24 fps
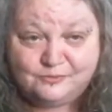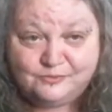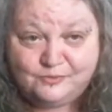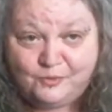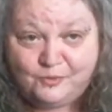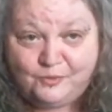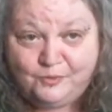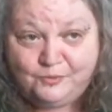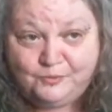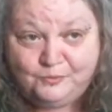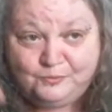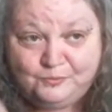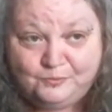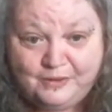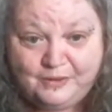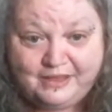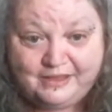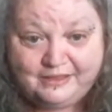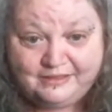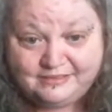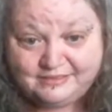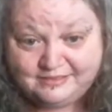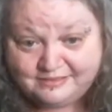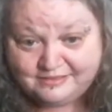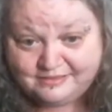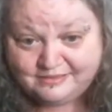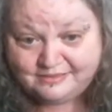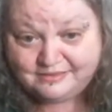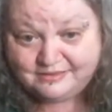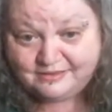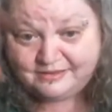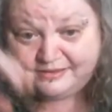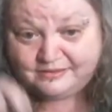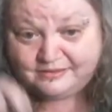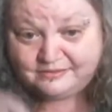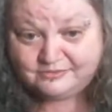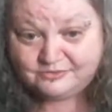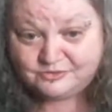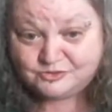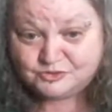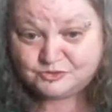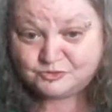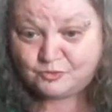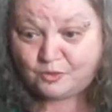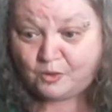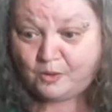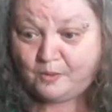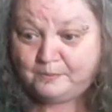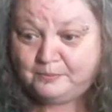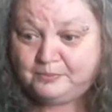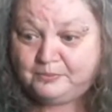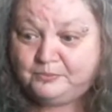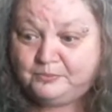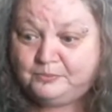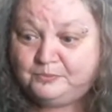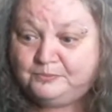or where that drop.